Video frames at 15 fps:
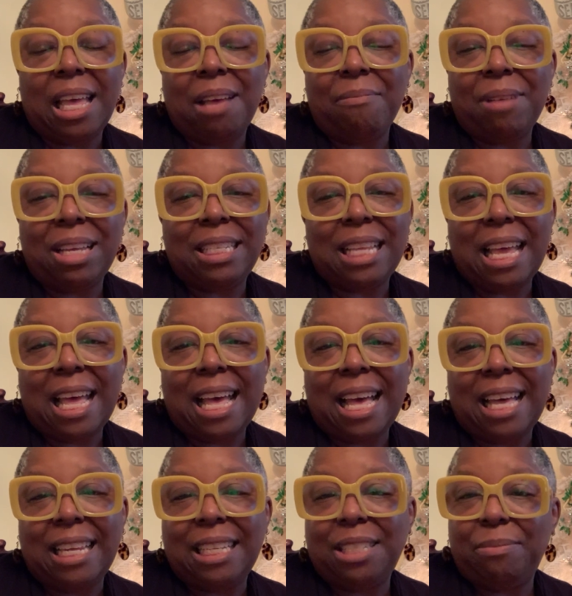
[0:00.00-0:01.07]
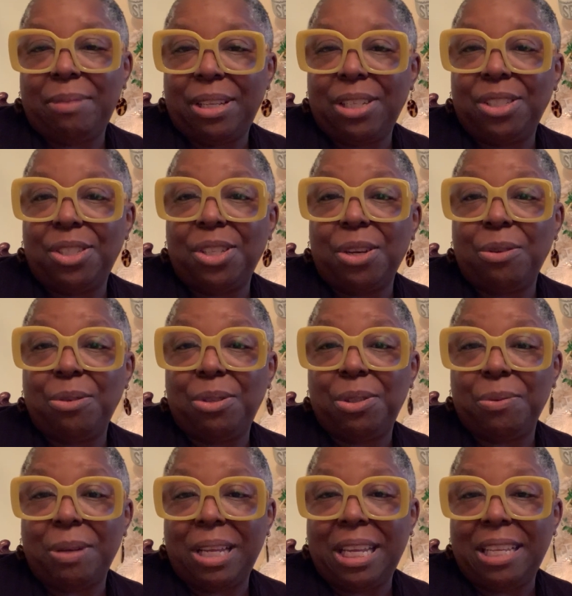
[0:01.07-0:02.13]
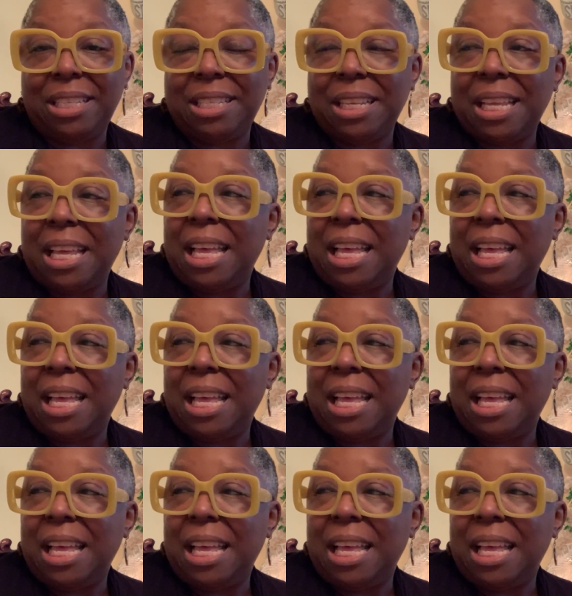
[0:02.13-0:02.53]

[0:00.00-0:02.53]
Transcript: And my dad is being so sweet